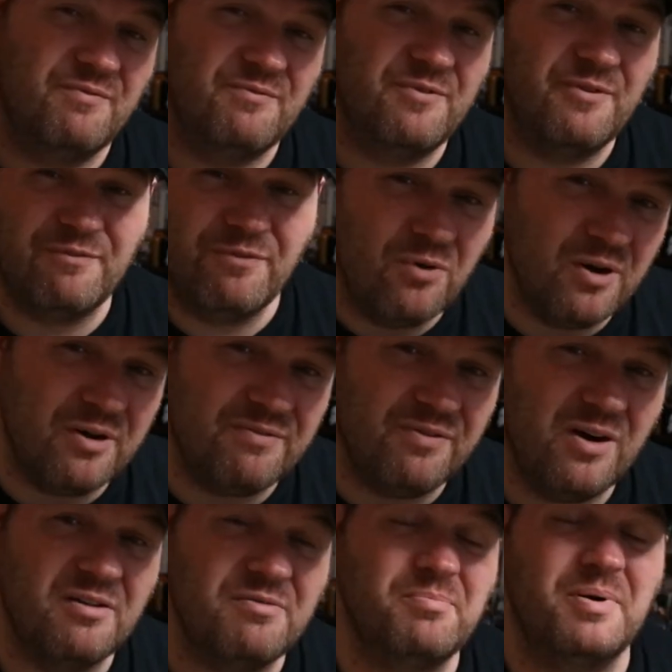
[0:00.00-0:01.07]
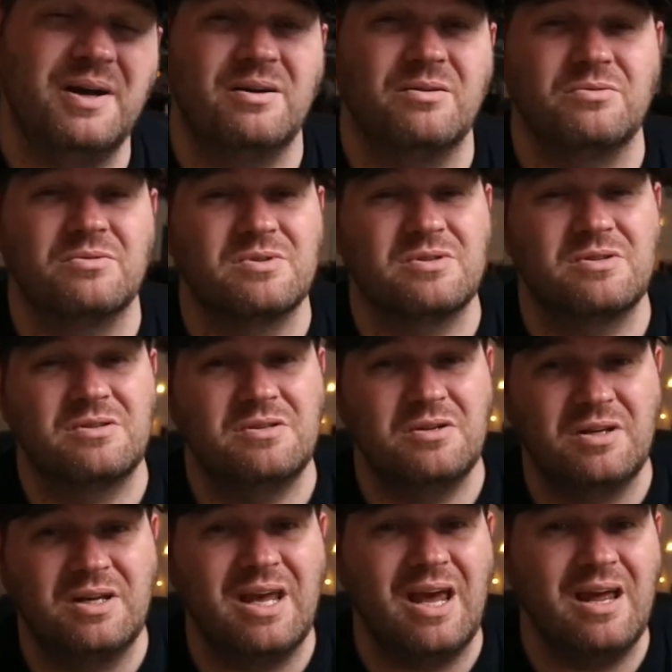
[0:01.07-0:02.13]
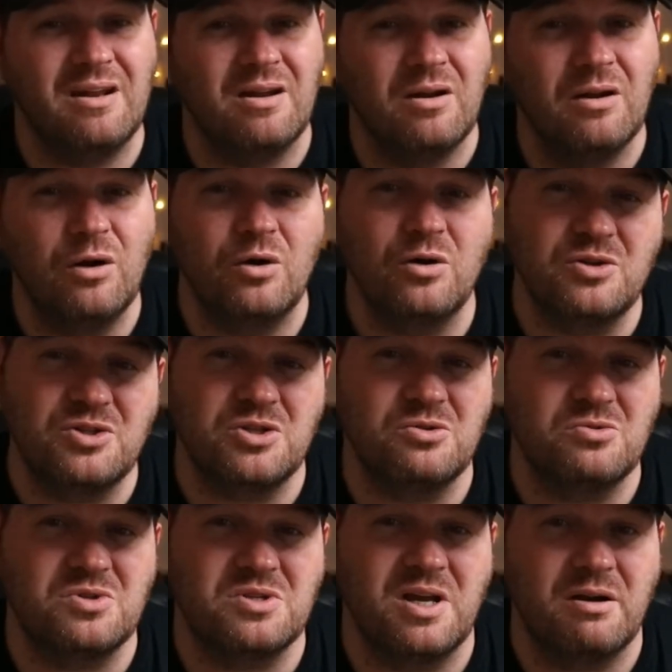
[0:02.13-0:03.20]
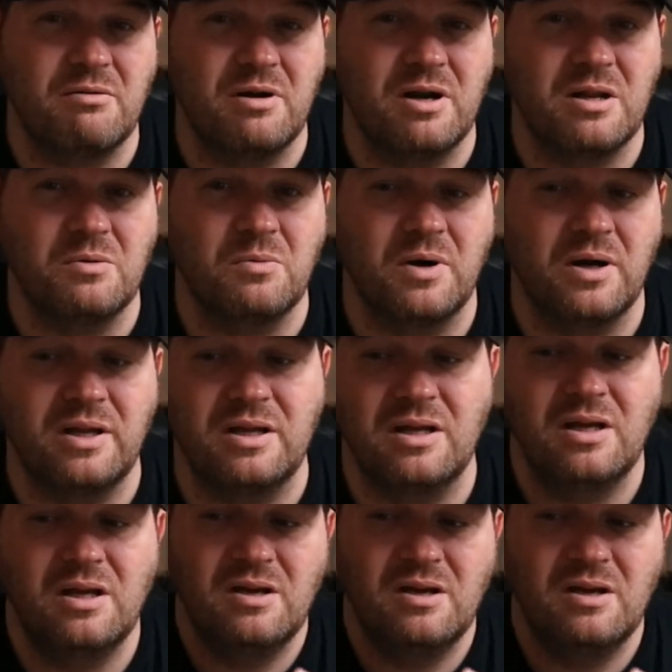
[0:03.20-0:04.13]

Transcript: For £45 you're getting a lot of juice there anyway.